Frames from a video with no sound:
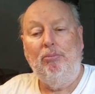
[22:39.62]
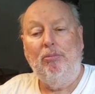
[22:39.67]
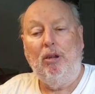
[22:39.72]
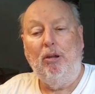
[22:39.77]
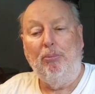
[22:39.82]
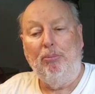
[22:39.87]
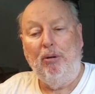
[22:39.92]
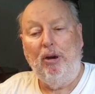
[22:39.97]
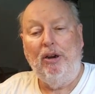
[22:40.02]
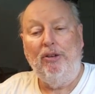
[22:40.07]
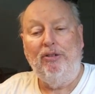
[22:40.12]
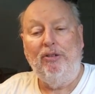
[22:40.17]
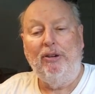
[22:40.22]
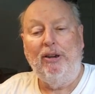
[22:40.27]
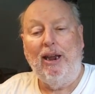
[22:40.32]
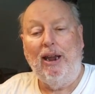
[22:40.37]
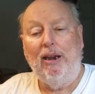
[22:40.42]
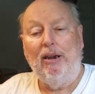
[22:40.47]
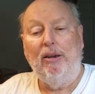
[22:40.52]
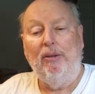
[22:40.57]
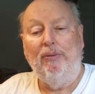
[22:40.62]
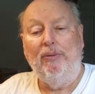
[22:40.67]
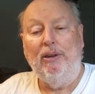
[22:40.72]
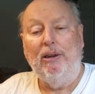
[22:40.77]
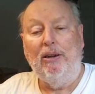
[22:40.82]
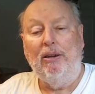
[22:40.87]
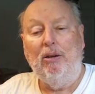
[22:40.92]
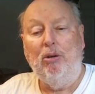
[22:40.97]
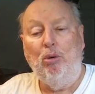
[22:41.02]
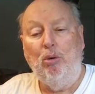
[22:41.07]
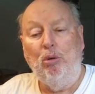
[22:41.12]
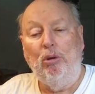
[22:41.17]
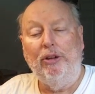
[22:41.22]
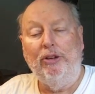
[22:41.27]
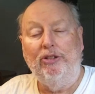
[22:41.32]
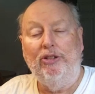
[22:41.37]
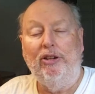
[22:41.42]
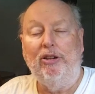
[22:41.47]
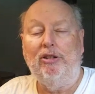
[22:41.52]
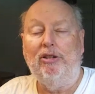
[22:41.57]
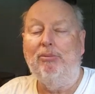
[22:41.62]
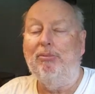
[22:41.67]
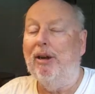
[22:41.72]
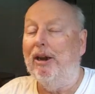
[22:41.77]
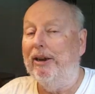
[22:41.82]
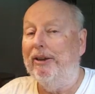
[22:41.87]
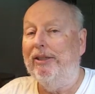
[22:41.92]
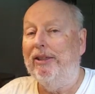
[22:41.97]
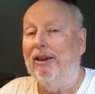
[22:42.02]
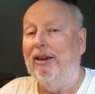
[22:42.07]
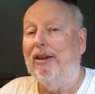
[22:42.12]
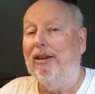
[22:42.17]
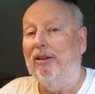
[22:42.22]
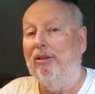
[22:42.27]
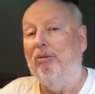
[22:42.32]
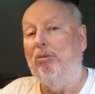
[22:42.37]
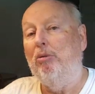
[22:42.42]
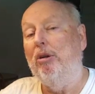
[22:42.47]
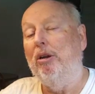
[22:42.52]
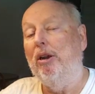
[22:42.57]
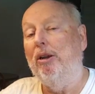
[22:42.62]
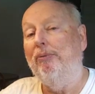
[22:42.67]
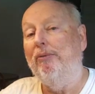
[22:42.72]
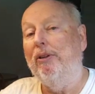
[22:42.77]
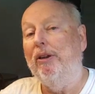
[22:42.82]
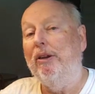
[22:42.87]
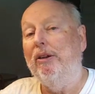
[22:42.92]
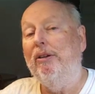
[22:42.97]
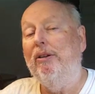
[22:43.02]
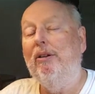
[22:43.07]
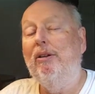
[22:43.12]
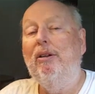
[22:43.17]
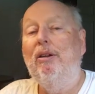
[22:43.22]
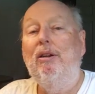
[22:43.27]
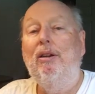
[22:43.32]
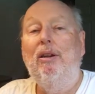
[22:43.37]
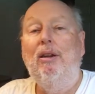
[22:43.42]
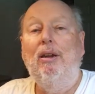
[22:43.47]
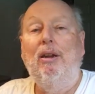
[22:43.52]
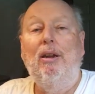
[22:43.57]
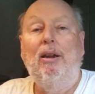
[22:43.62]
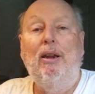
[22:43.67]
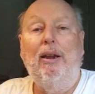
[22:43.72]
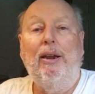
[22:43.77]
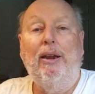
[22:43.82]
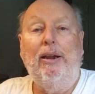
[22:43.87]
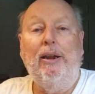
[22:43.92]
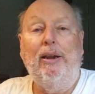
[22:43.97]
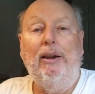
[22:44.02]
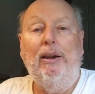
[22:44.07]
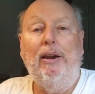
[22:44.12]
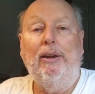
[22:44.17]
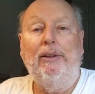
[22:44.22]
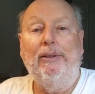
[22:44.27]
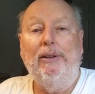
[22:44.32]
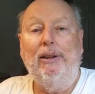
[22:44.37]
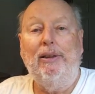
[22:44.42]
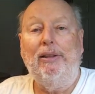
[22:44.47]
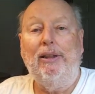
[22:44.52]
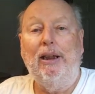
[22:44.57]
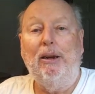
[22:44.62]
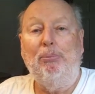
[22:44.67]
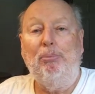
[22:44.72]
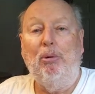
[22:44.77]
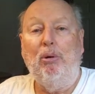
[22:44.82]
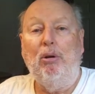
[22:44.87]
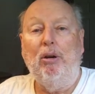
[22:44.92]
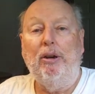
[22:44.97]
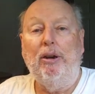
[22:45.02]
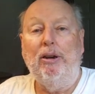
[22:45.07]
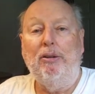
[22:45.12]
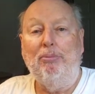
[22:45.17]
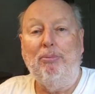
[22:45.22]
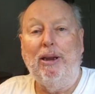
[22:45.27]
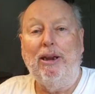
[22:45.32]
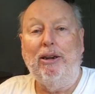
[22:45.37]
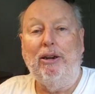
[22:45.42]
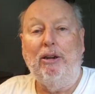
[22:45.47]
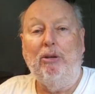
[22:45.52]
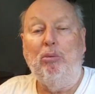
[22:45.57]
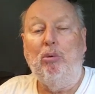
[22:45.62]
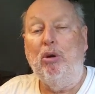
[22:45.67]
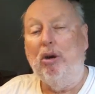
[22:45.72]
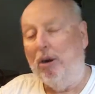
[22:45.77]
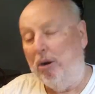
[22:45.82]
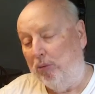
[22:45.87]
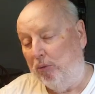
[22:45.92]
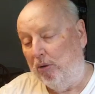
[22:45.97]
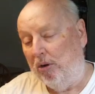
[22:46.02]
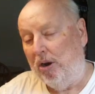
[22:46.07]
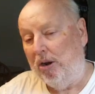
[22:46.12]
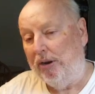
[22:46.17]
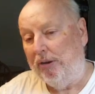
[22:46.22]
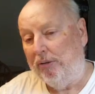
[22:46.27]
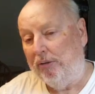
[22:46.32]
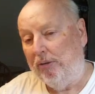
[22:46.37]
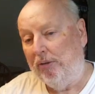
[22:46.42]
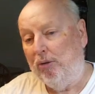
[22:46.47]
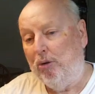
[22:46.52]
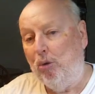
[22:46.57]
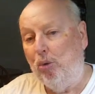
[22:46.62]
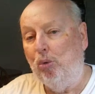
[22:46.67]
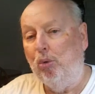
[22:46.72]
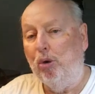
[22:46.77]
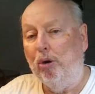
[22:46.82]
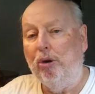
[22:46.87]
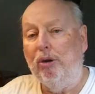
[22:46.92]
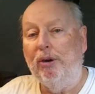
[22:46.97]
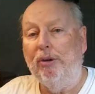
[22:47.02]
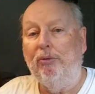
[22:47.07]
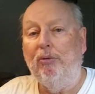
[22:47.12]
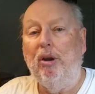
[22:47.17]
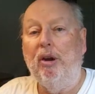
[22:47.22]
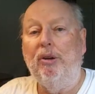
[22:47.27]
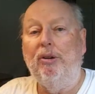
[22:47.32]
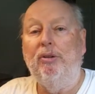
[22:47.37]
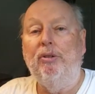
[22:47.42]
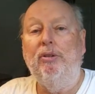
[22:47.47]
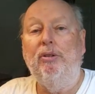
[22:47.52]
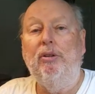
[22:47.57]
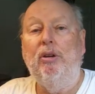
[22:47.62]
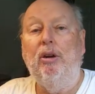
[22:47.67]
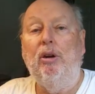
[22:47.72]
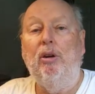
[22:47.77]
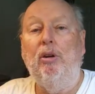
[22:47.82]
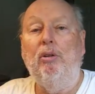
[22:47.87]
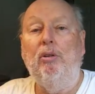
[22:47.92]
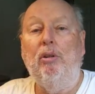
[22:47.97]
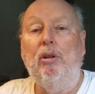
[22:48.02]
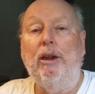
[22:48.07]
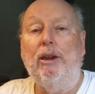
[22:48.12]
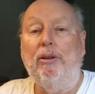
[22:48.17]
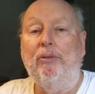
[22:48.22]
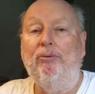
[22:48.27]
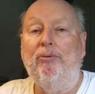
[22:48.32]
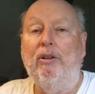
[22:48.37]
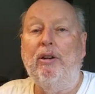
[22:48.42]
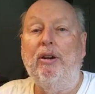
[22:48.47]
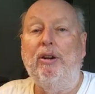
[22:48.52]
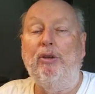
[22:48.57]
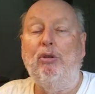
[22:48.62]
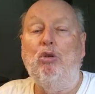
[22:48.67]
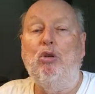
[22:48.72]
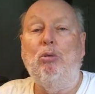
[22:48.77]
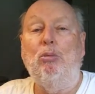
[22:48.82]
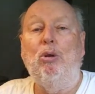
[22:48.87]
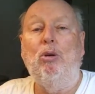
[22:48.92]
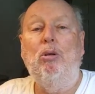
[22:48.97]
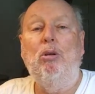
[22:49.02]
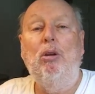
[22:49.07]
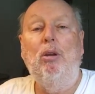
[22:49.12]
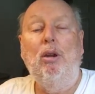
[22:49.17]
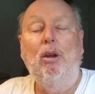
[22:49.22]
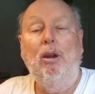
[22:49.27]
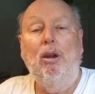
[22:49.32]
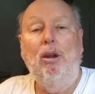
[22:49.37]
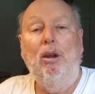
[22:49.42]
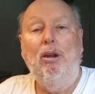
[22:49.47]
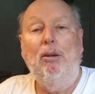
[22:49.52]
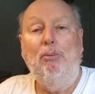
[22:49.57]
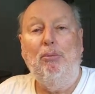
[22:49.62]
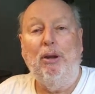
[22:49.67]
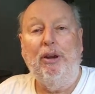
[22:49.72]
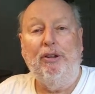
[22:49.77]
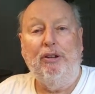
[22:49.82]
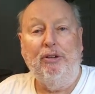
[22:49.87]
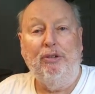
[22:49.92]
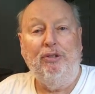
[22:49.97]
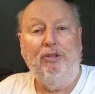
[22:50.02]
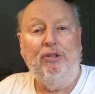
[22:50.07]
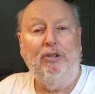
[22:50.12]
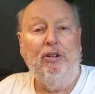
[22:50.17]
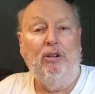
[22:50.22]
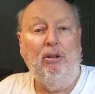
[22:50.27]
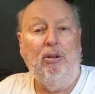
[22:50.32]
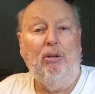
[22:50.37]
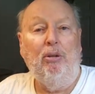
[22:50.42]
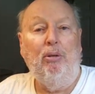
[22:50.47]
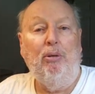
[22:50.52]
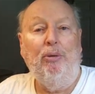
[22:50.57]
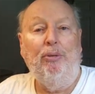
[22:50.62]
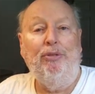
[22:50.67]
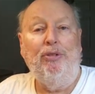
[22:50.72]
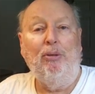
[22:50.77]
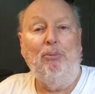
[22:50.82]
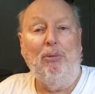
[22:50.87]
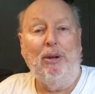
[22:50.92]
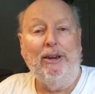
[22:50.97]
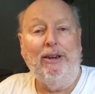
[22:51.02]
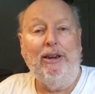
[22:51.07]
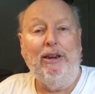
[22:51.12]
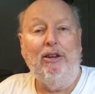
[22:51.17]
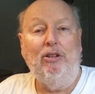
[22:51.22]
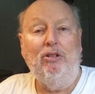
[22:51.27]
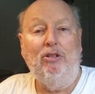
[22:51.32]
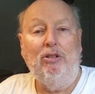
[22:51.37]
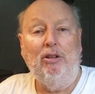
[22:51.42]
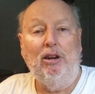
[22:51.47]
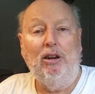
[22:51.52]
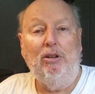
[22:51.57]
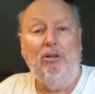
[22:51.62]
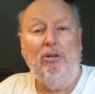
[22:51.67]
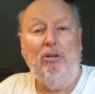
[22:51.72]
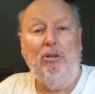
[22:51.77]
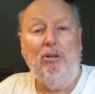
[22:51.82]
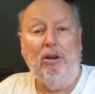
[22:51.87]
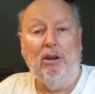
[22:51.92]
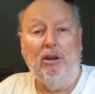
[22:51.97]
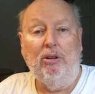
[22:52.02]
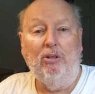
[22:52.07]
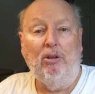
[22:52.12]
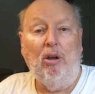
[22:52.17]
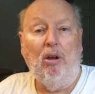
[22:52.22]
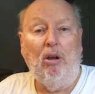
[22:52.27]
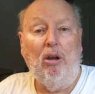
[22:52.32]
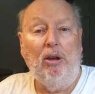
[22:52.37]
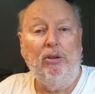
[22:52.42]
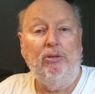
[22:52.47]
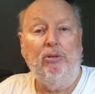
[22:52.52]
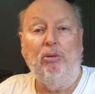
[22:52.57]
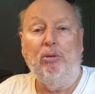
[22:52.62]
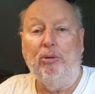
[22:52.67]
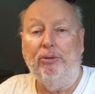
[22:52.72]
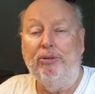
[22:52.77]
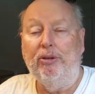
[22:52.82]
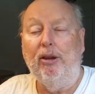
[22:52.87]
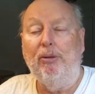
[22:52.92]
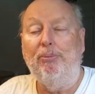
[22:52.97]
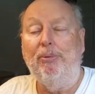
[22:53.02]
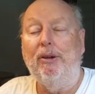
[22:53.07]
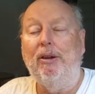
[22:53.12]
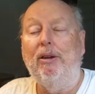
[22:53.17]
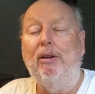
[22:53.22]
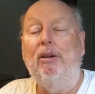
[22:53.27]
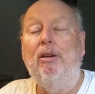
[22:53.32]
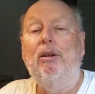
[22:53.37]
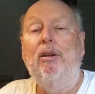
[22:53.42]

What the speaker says: compression out of the cooling system, I think is what I've done. And I think that part is made where it'll run cooler and run, you know, like fairly normal. But there's still some leakage into the exhaust or something